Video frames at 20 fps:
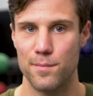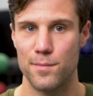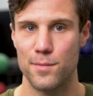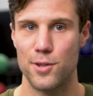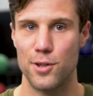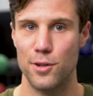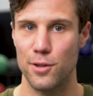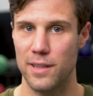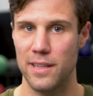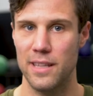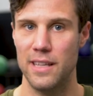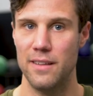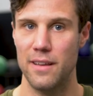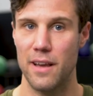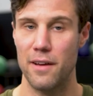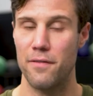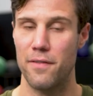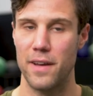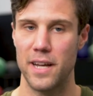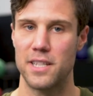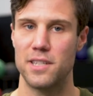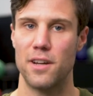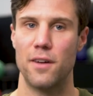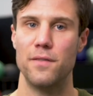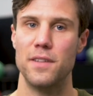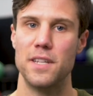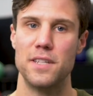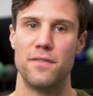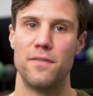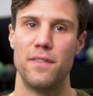to the effects of
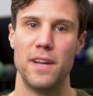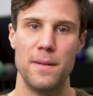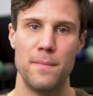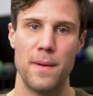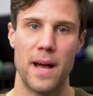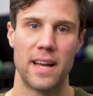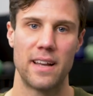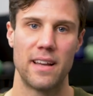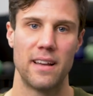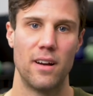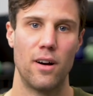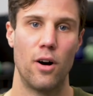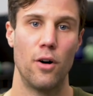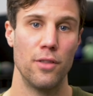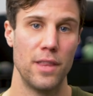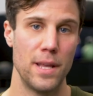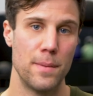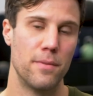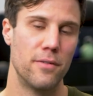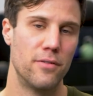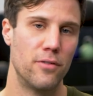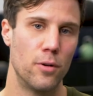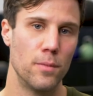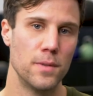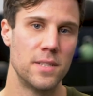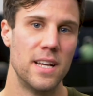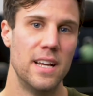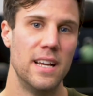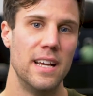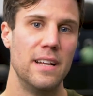this feedback on their
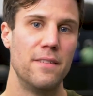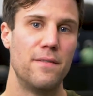performance. In